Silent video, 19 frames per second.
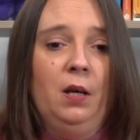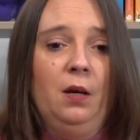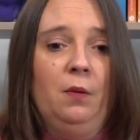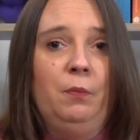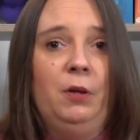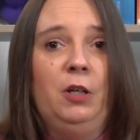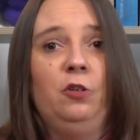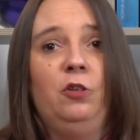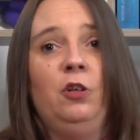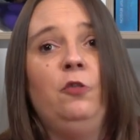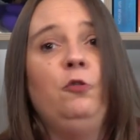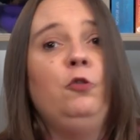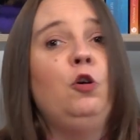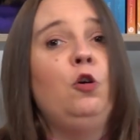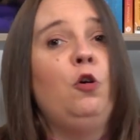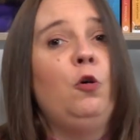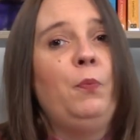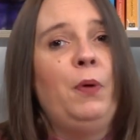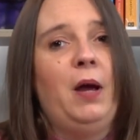Because if
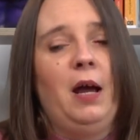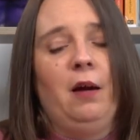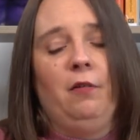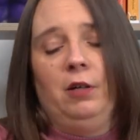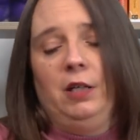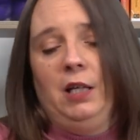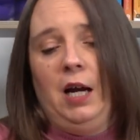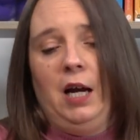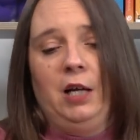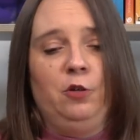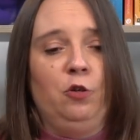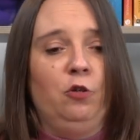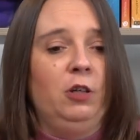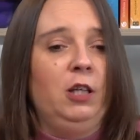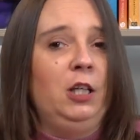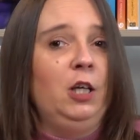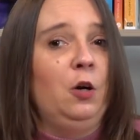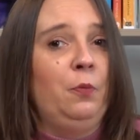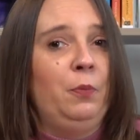you're a parent and you're a
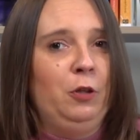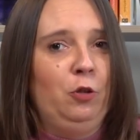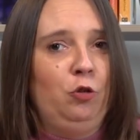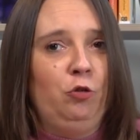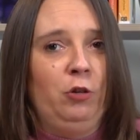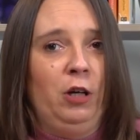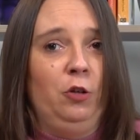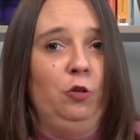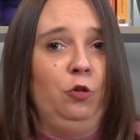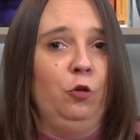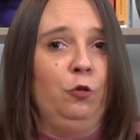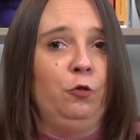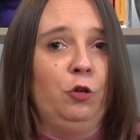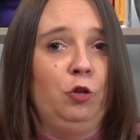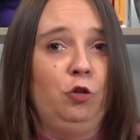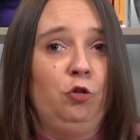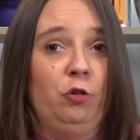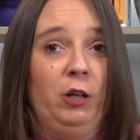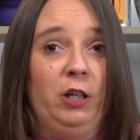little bit stressed or
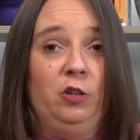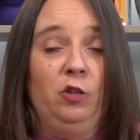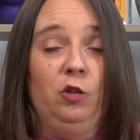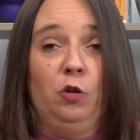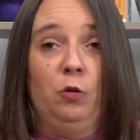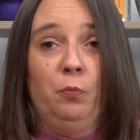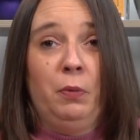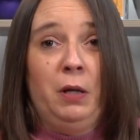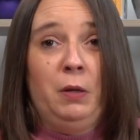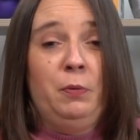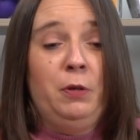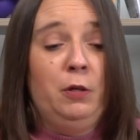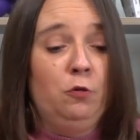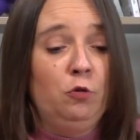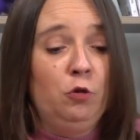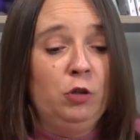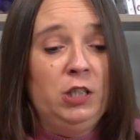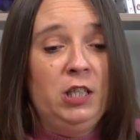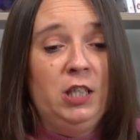frustrated, or maybe you're
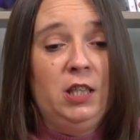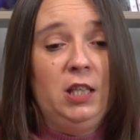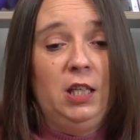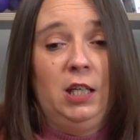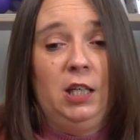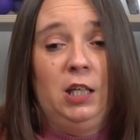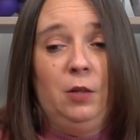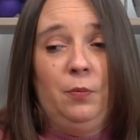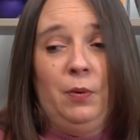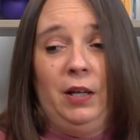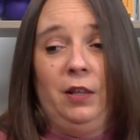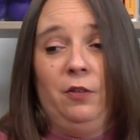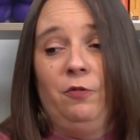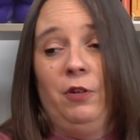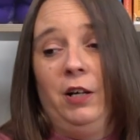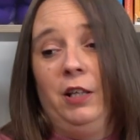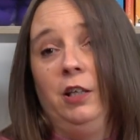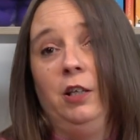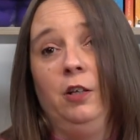already thinking about the
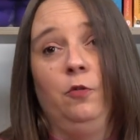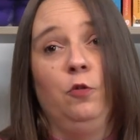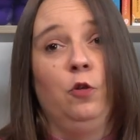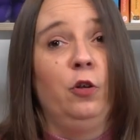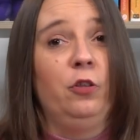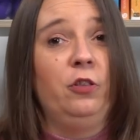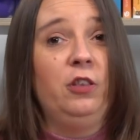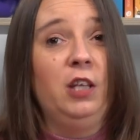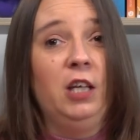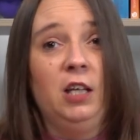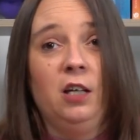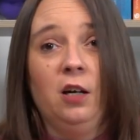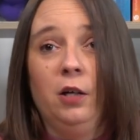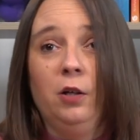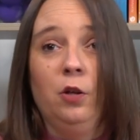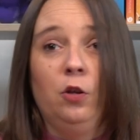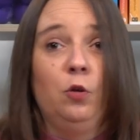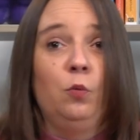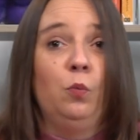fact that you've got a thing
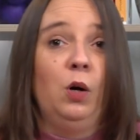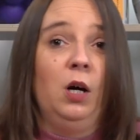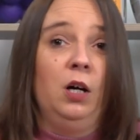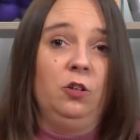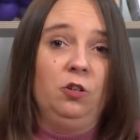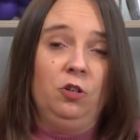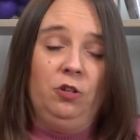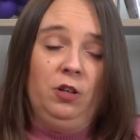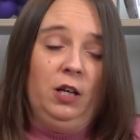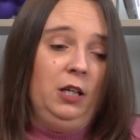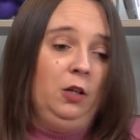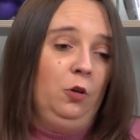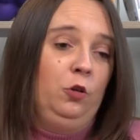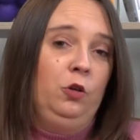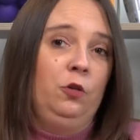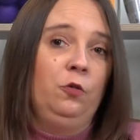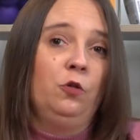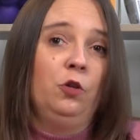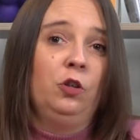going on at work today, or
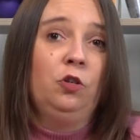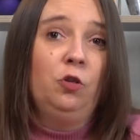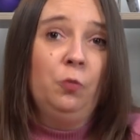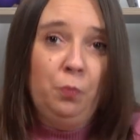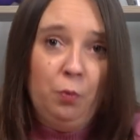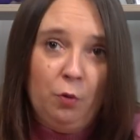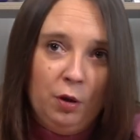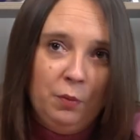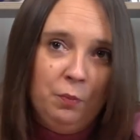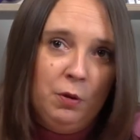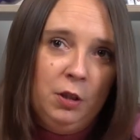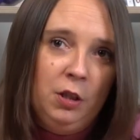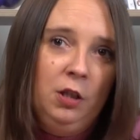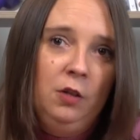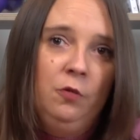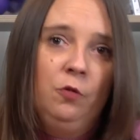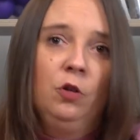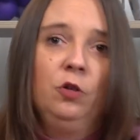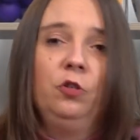you've got this appointment that
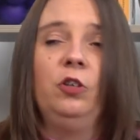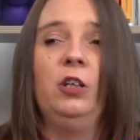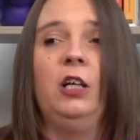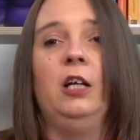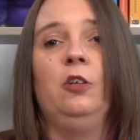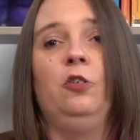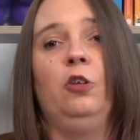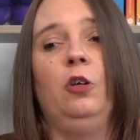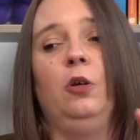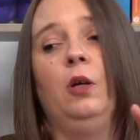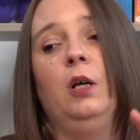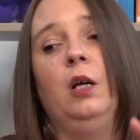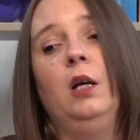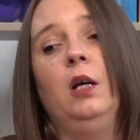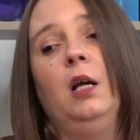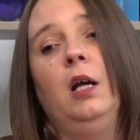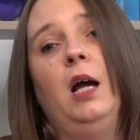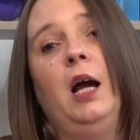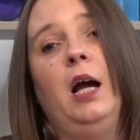you've got to get to,
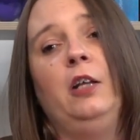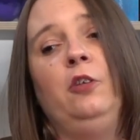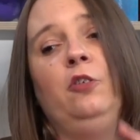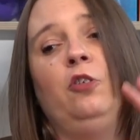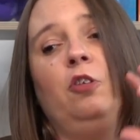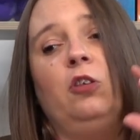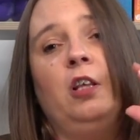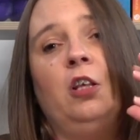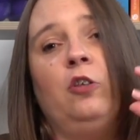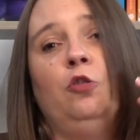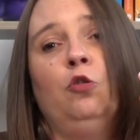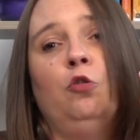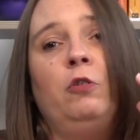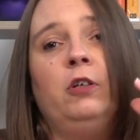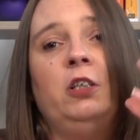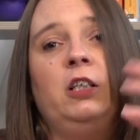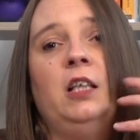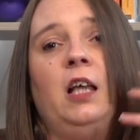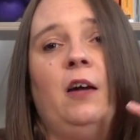and there's
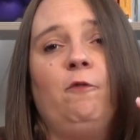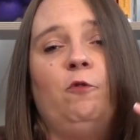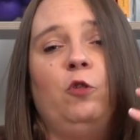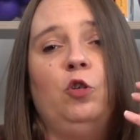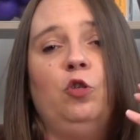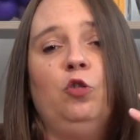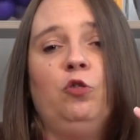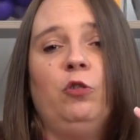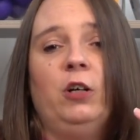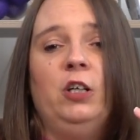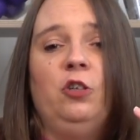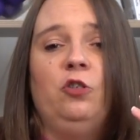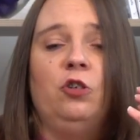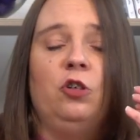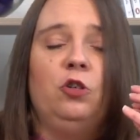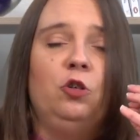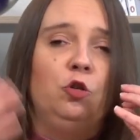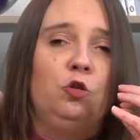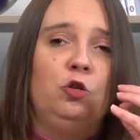already that
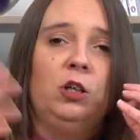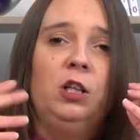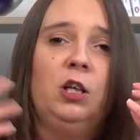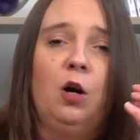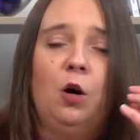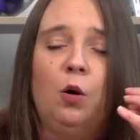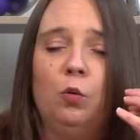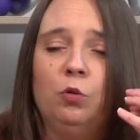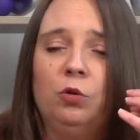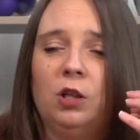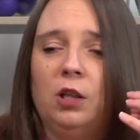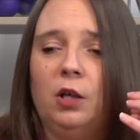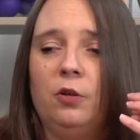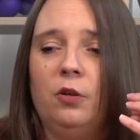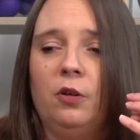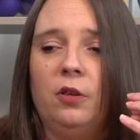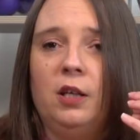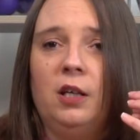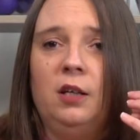frustration, you're trying to hold a
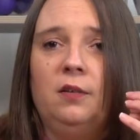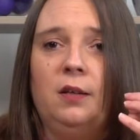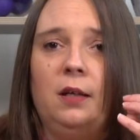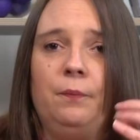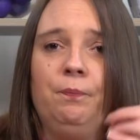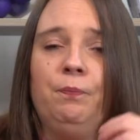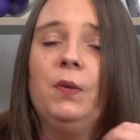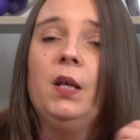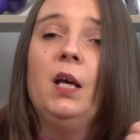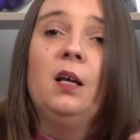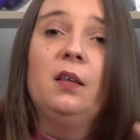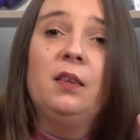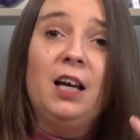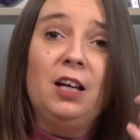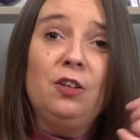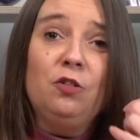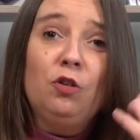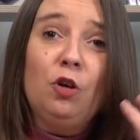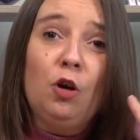load of things in,
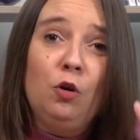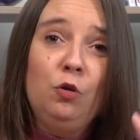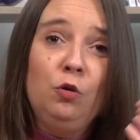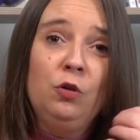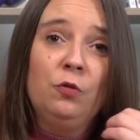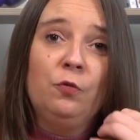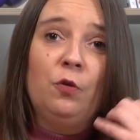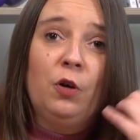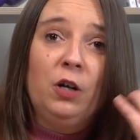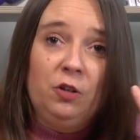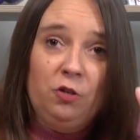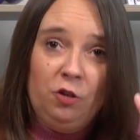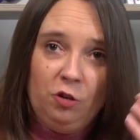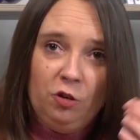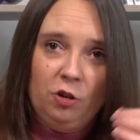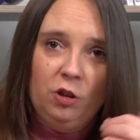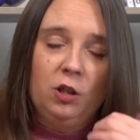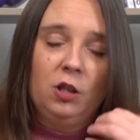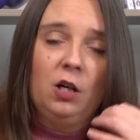that tone of voice
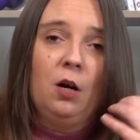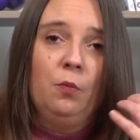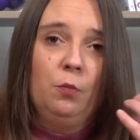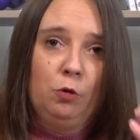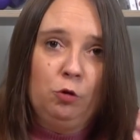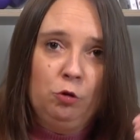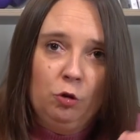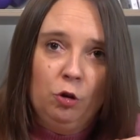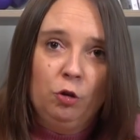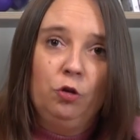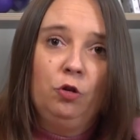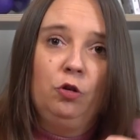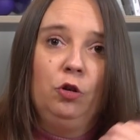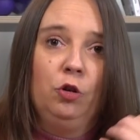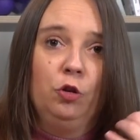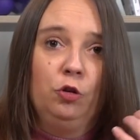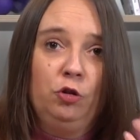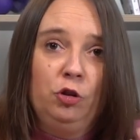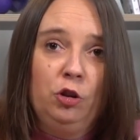is going to come across to
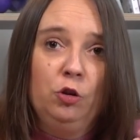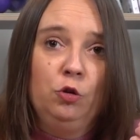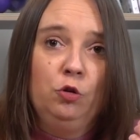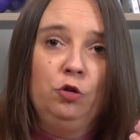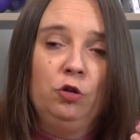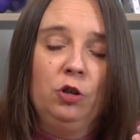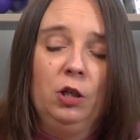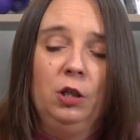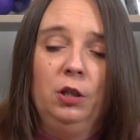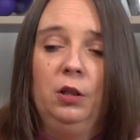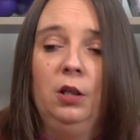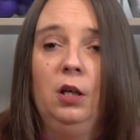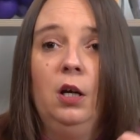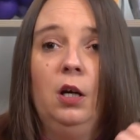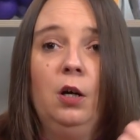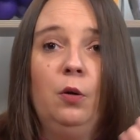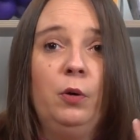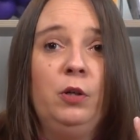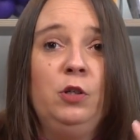your children
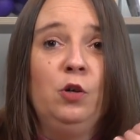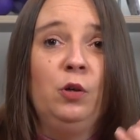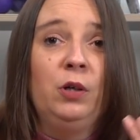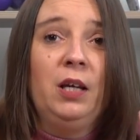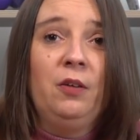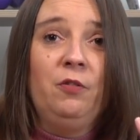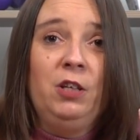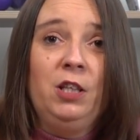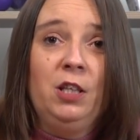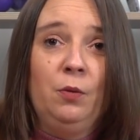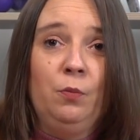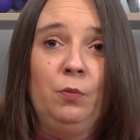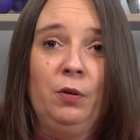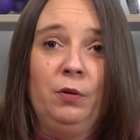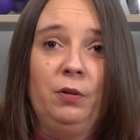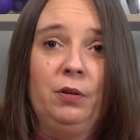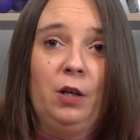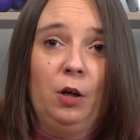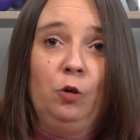when you're giving them
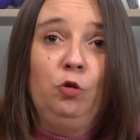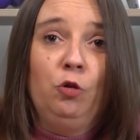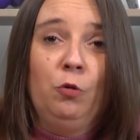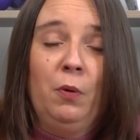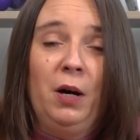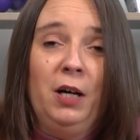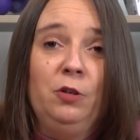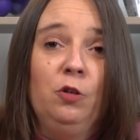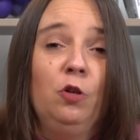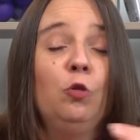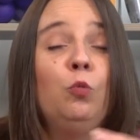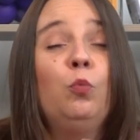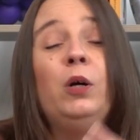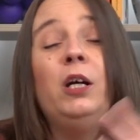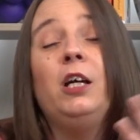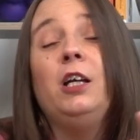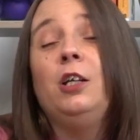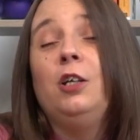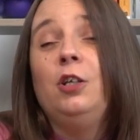those reminders.
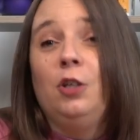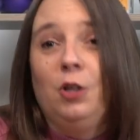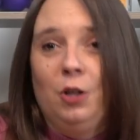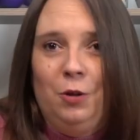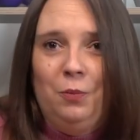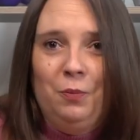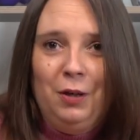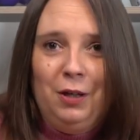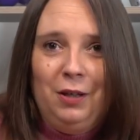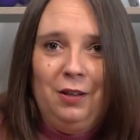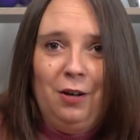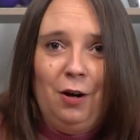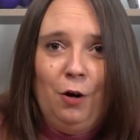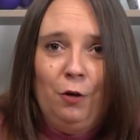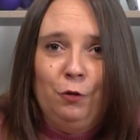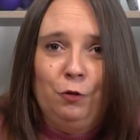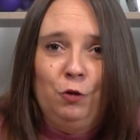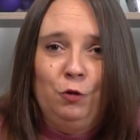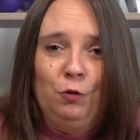We're human
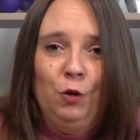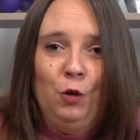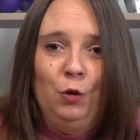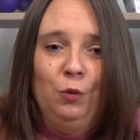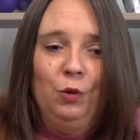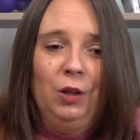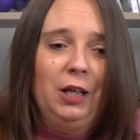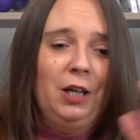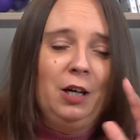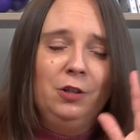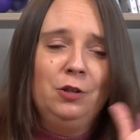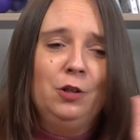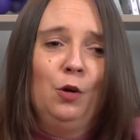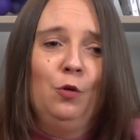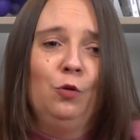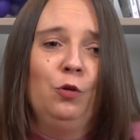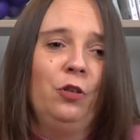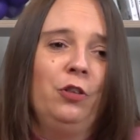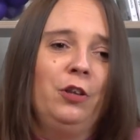after all. Like I
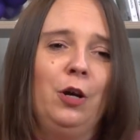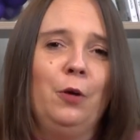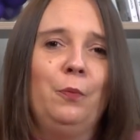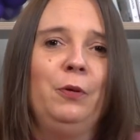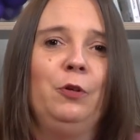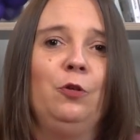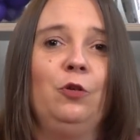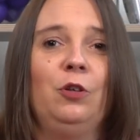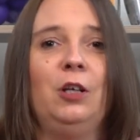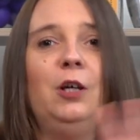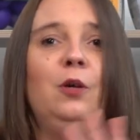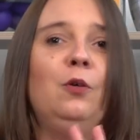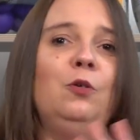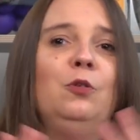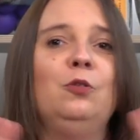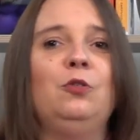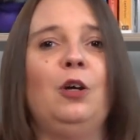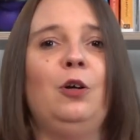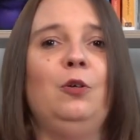know all the therapists will say,
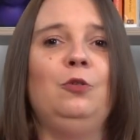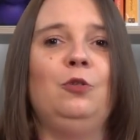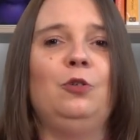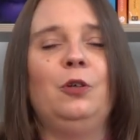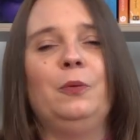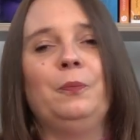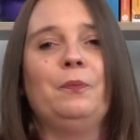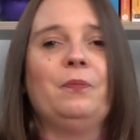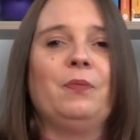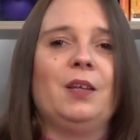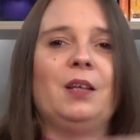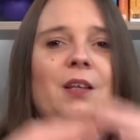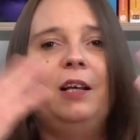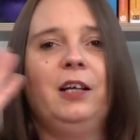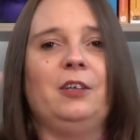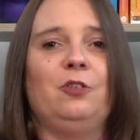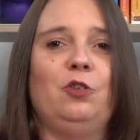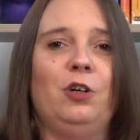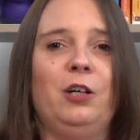oh, don't do,
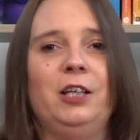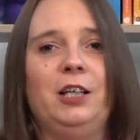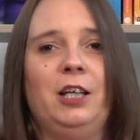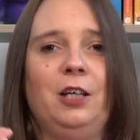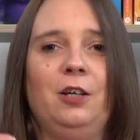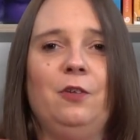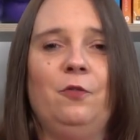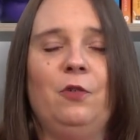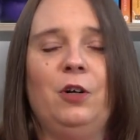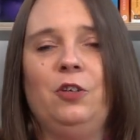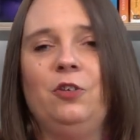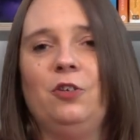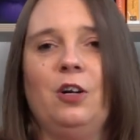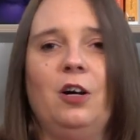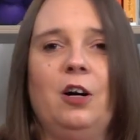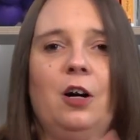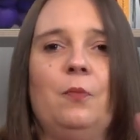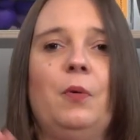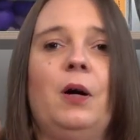like try and keep your voice
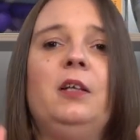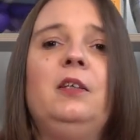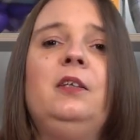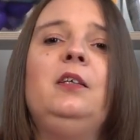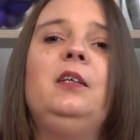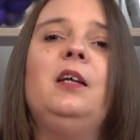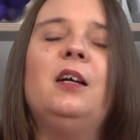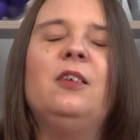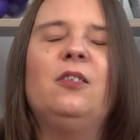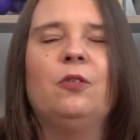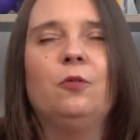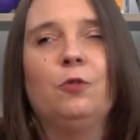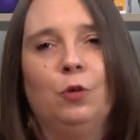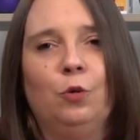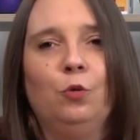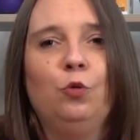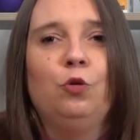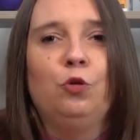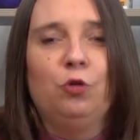calm. And yes, of
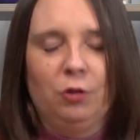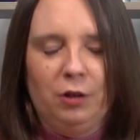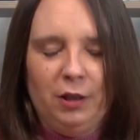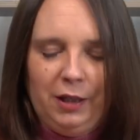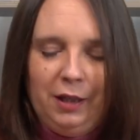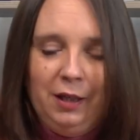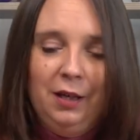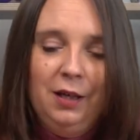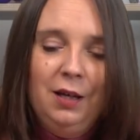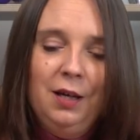course, try.